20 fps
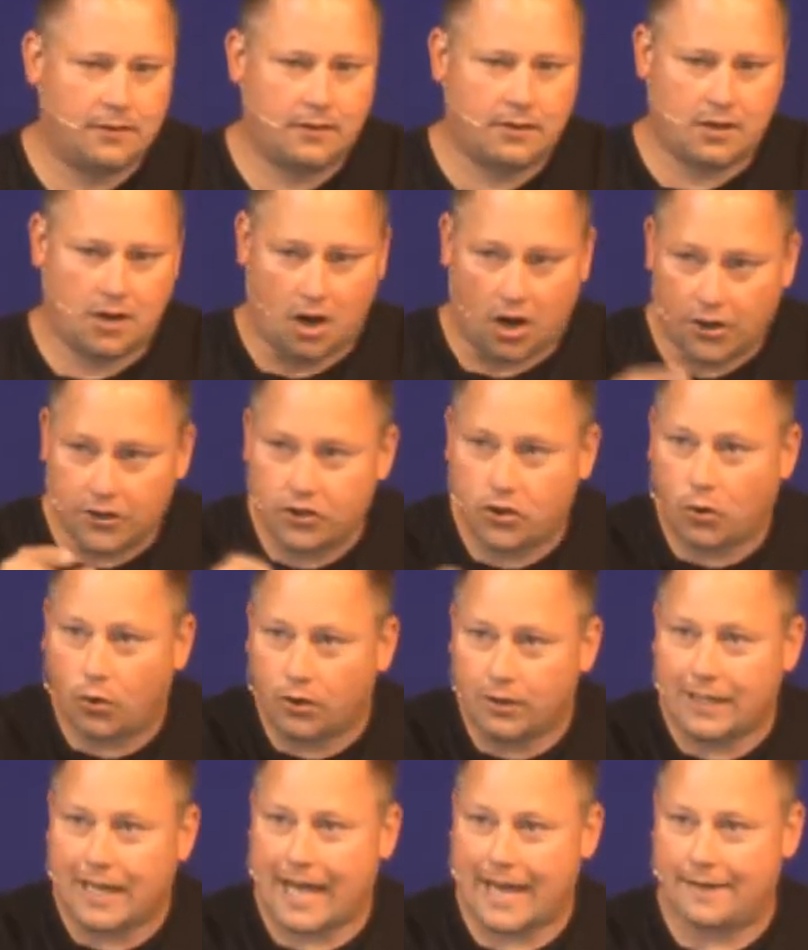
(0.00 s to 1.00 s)
on your
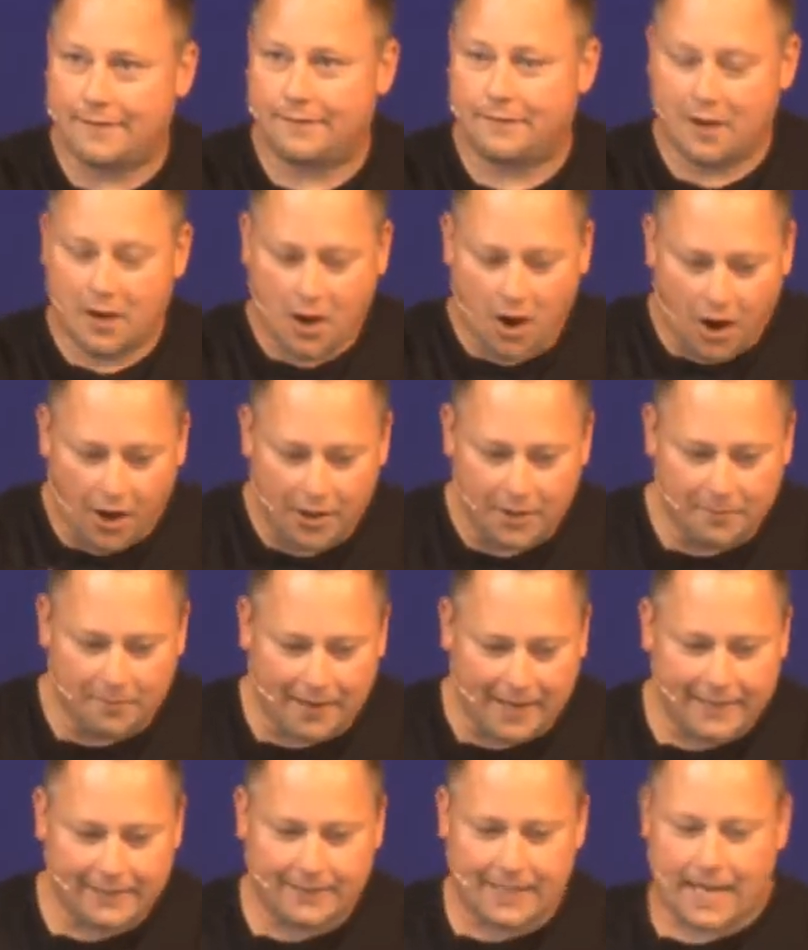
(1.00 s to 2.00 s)
life, on
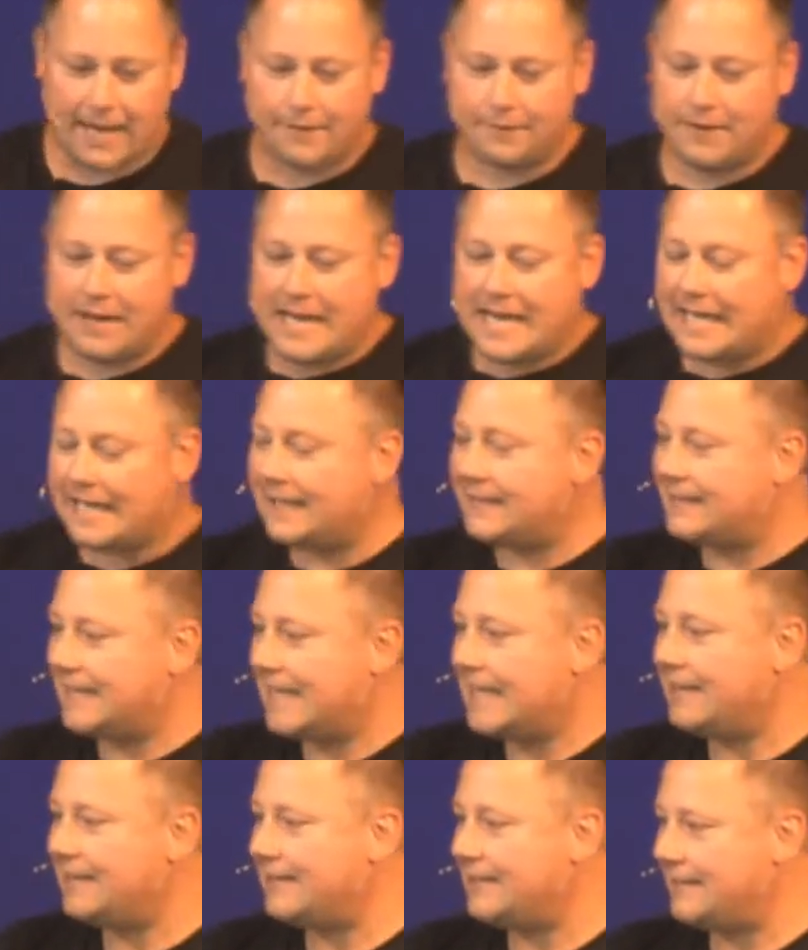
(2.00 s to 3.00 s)
my life, it's
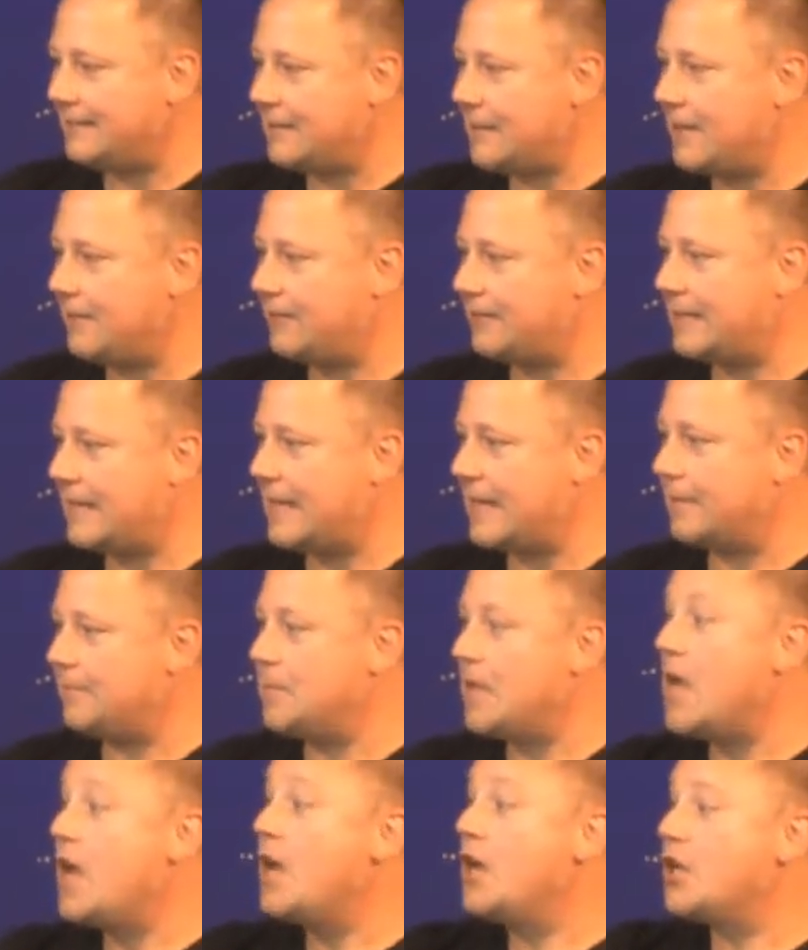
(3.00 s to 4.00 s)
his way of saying,
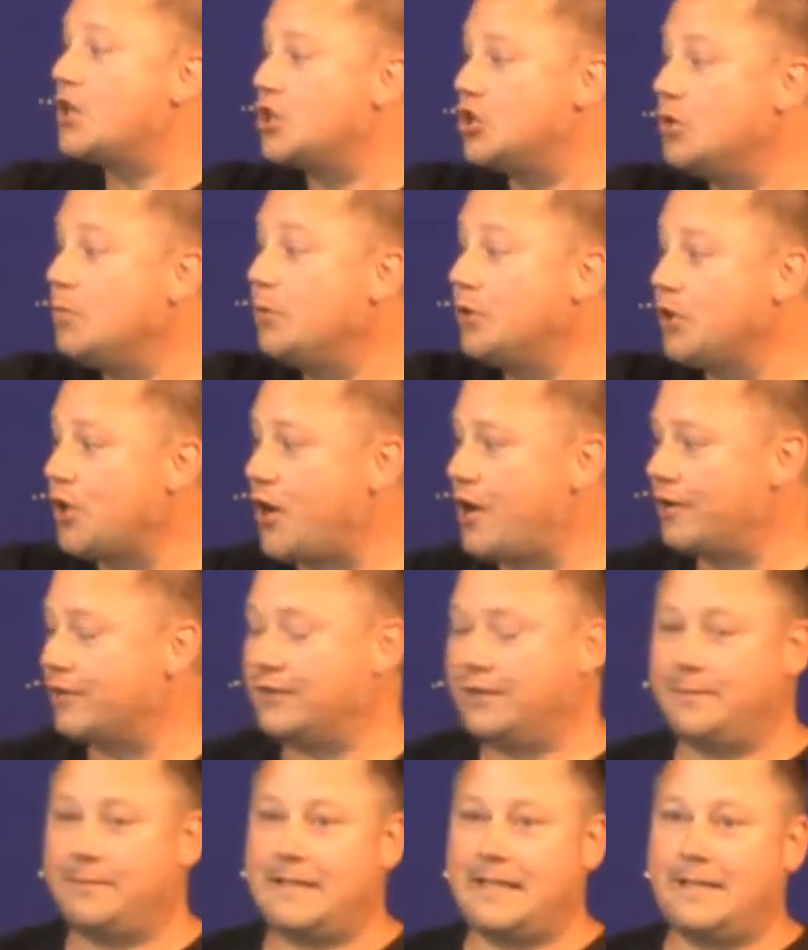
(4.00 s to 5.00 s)
you belong to
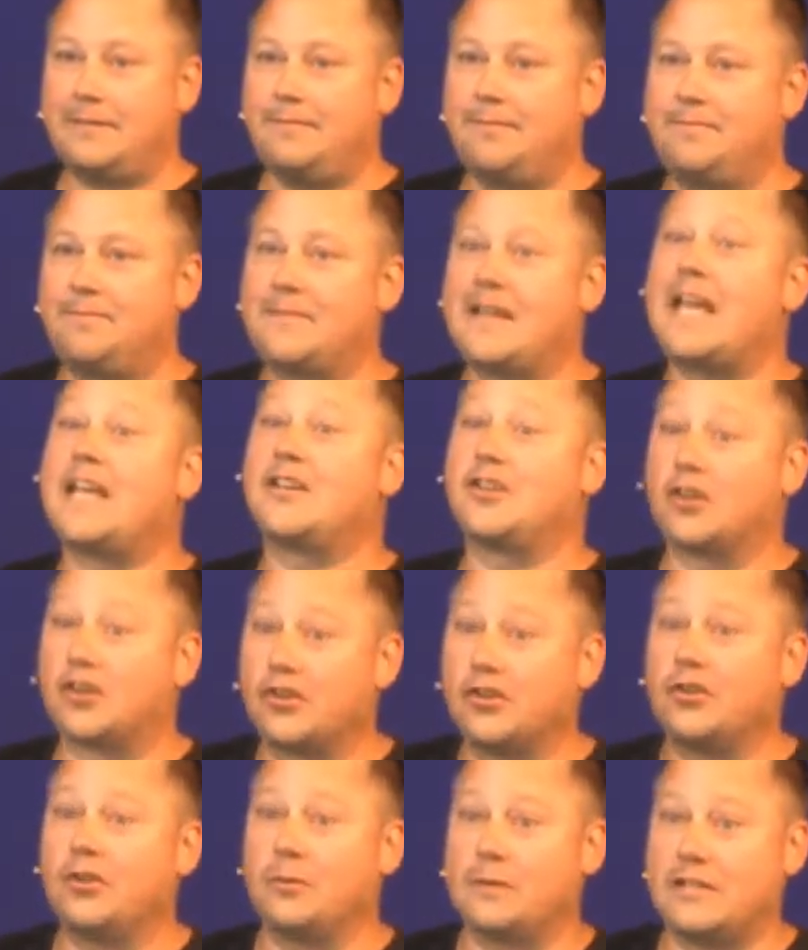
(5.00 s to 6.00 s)
me and you're
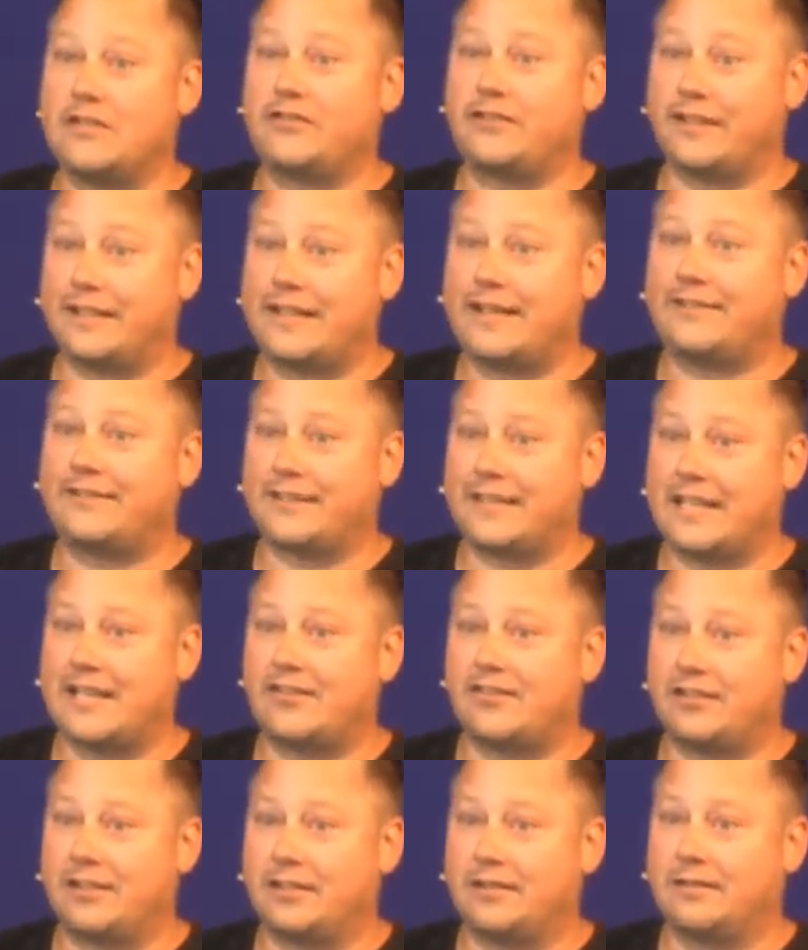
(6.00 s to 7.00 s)
going to reach the
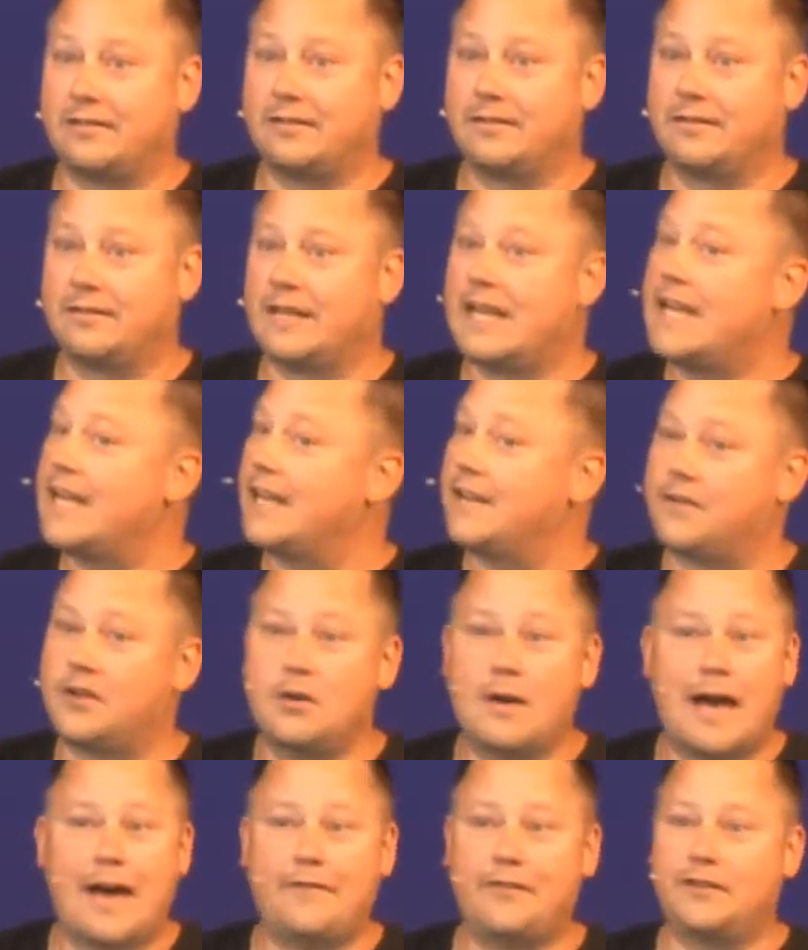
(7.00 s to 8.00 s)
destination. If you
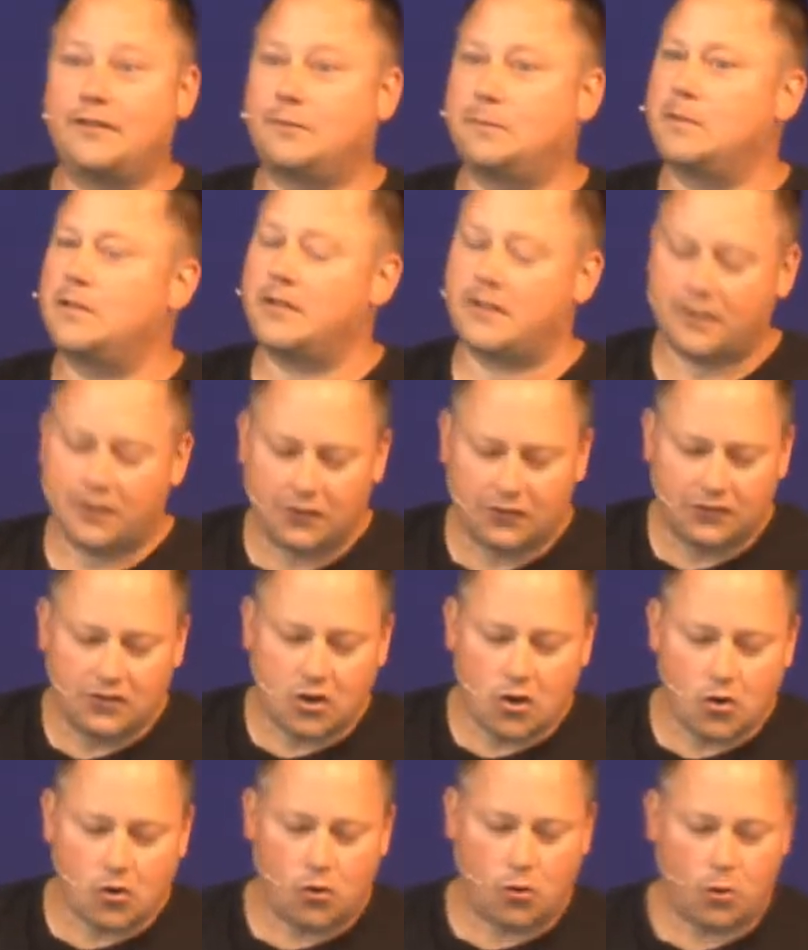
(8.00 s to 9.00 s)
have the Spirit, there's
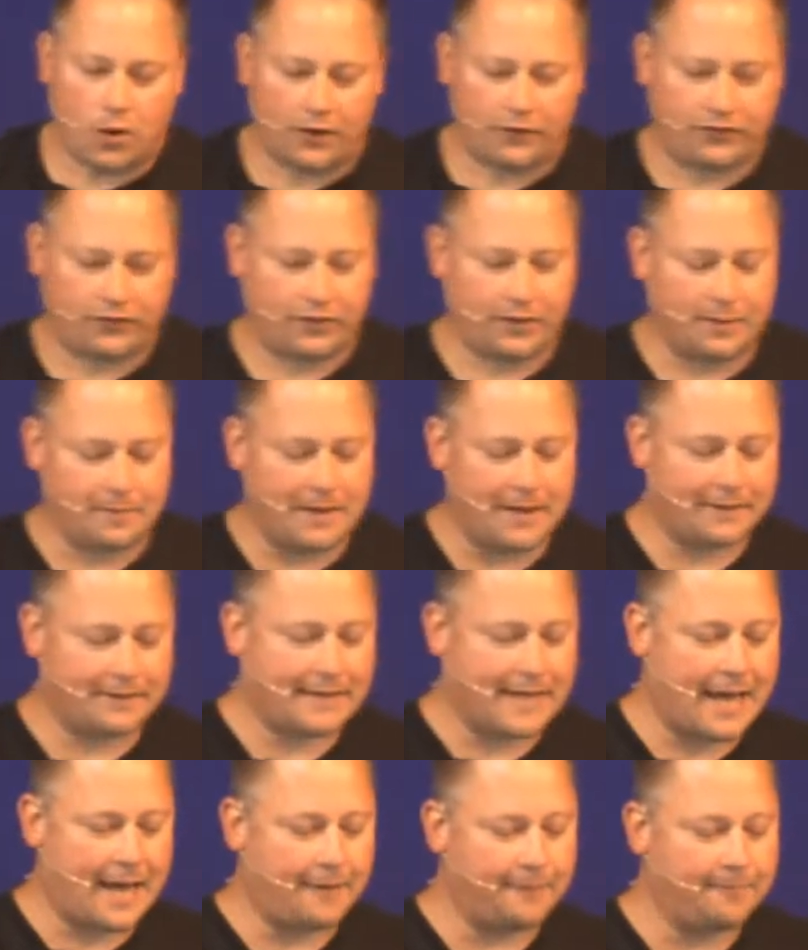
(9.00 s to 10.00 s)
no question about that.